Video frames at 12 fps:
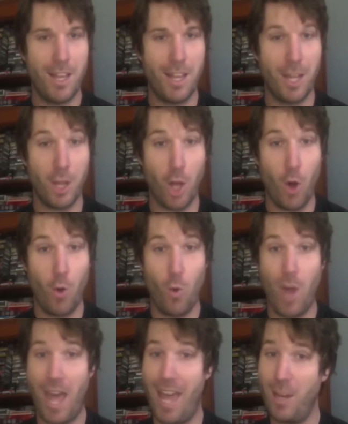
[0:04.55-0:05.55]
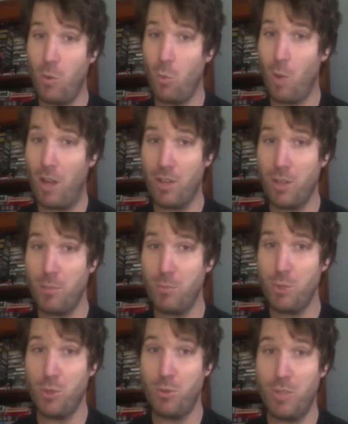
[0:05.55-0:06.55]
Hello and
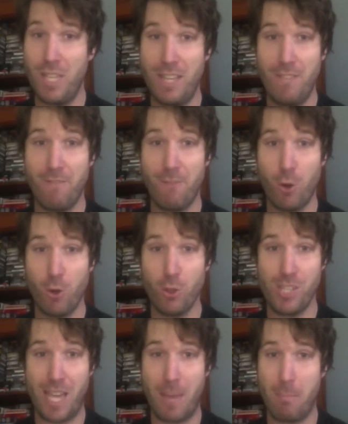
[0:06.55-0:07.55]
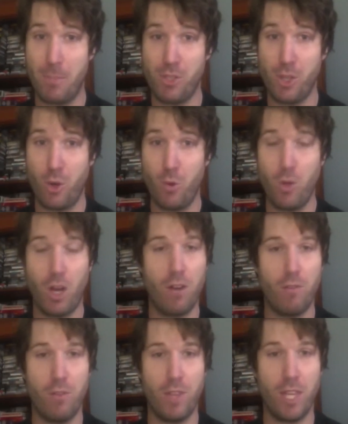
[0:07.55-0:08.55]
welcome to the first episode
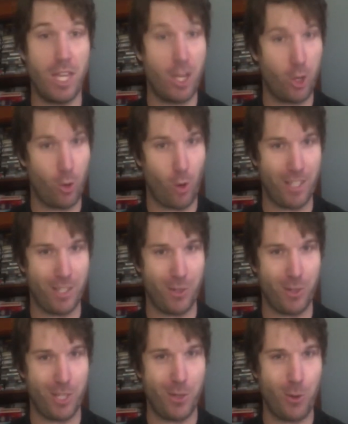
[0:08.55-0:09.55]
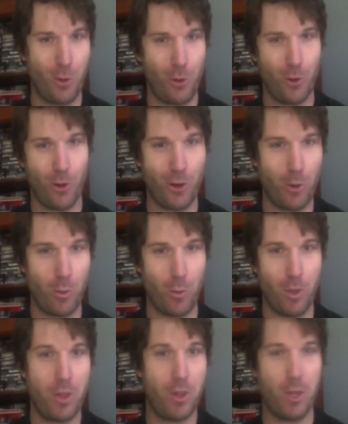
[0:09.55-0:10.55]
of the Criterion Corner
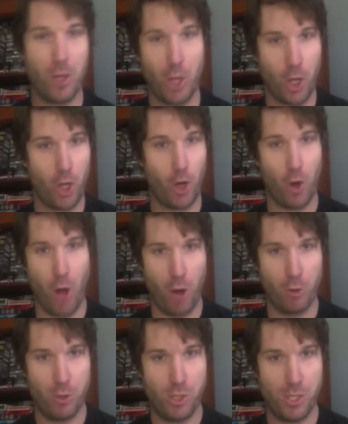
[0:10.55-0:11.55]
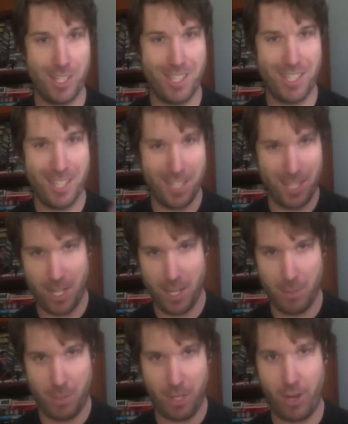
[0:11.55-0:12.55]
with your host,
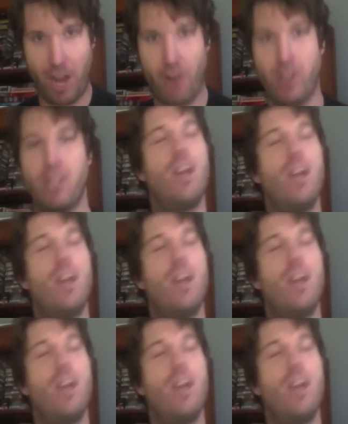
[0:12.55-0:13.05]
Peter Garrett.